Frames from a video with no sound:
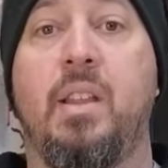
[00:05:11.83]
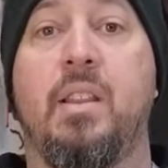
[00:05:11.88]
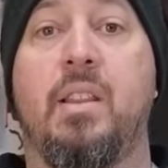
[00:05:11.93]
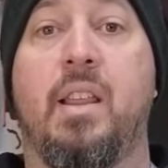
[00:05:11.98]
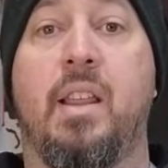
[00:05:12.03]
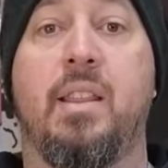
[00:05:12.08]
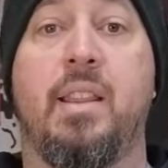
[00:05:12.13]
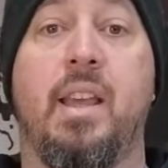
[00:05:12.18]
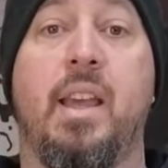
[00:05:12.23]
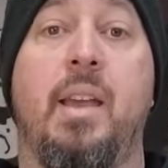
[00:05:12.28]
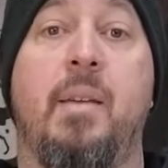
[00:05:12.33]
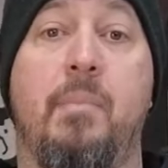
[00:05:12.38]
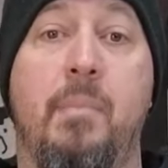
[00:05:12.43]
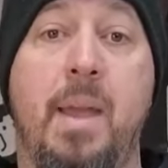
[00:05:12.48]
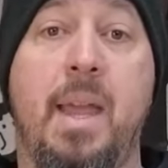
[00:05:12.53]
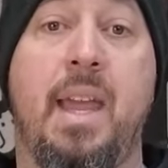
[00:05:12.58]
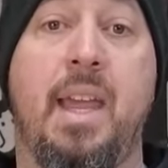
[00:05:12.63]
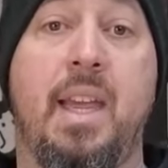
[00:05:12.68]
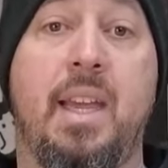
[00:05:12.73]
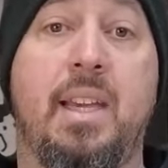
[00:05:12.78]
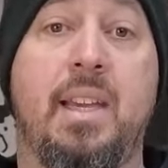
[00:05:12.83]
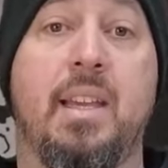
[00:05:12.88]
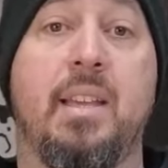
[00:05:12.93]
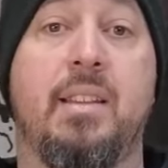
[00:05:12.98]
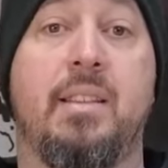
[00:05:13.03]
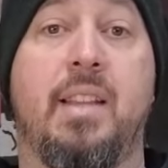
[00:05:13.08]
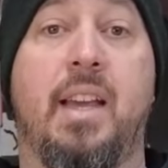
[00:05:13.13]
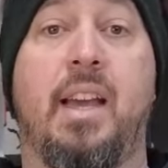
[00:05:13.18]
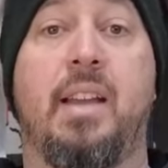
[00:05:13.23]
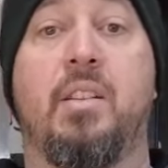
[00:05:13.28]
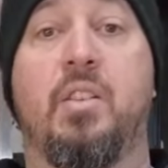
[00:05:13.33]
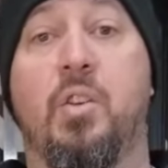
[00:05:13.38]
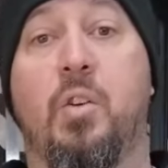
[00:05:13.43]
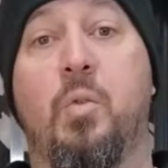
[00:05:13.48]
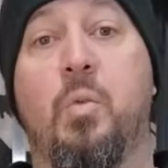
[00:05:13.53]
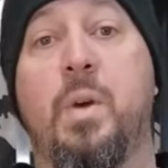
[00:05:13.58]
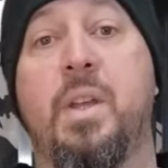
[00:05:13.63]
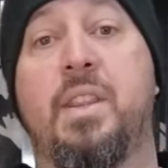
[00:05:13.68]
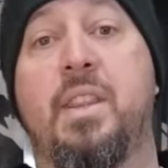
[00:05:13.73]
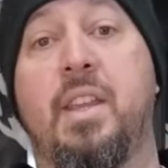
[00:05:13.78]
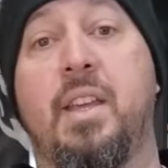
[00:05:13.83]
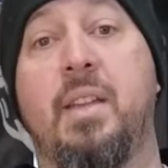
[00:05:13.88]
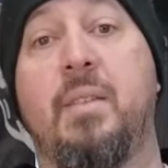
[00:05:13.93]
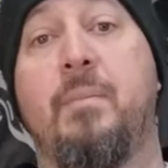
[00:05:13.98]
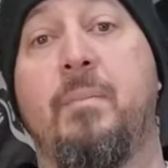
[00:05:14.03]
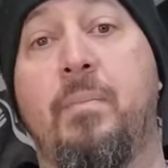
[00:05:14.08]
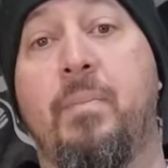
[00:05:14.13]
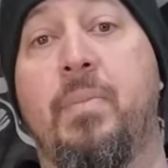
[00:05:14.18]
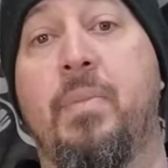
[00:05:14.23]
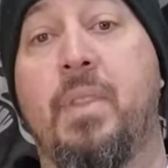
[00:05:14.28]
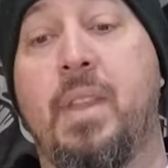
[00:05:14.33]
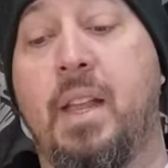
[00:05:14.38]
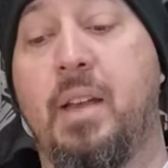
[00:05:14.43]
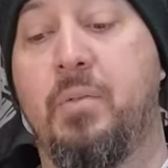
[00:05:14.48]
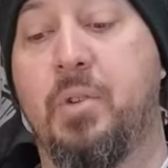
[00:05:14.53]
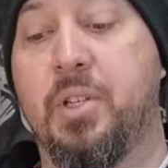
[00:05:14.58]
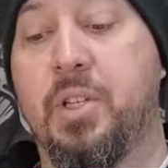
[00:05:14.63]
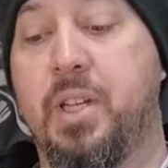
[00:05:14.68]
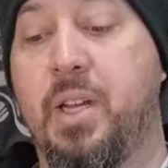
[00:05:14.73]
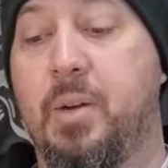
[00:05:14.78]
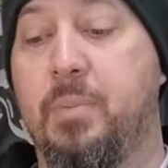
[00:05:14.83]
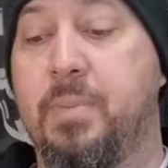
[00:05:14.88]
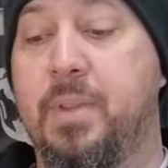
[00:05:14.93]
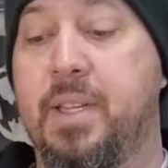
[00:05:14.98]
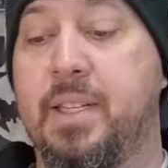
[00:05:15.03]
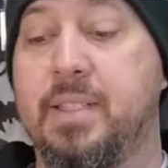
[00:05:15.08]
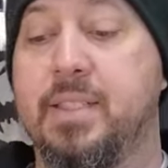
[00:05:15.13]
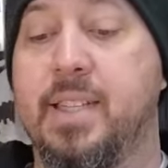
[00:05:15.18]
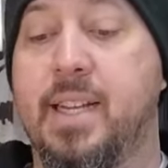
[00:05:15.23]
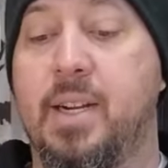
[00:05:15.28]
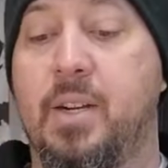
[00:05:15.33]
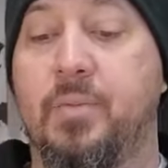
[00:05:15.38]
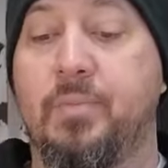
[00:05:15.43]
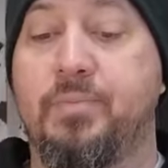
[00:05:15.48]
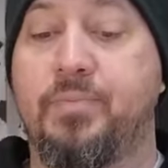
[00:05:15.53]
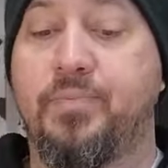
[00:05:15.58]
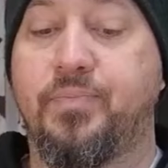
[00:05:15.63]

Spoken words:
that they make that go with it that really help things out.